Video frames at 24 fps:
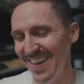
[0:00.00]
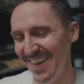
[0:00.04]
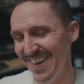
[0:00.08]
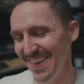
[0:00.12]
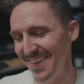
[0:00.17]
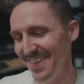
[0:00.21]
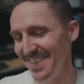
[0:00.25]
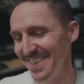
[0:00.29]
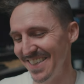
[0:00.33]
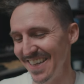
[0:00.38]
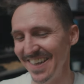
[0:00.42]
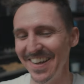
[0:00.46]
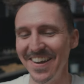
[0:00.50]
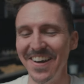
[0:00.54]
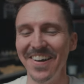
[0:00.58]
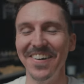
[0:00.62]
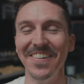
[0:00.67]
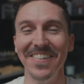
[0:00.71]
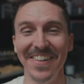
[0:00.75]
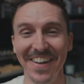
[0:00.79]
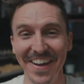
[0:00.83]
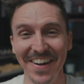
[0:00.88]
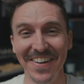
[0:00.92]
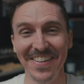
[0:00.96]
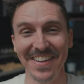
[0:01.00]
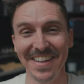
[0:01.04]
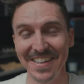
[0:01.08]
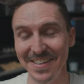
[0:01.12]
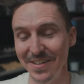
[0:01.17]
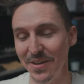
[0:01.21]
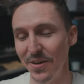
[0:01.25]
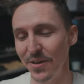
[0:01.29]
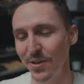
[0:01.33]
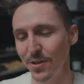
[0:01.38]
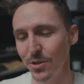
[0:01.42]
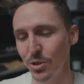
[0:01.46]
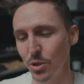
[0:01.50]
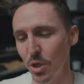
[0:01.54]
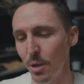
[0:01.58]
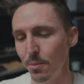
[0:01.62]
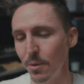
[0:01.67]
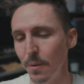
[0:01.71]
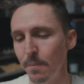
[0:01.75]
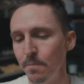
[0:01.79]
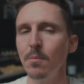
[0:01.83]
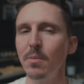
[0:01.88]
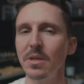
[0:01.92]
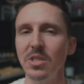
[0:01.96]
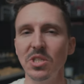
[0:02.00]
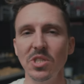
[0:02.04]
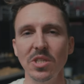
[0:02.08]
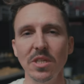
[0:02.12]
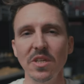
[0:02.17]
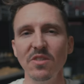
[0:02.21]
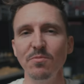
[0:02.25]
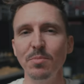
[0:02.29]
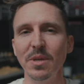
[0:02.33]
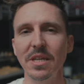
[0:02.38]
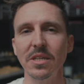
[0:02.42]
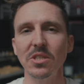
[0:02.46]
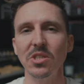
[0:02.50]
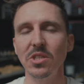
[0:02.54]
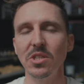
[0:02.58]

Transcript: you know, it's like, oh no, then you know you're in trouble. But Steve being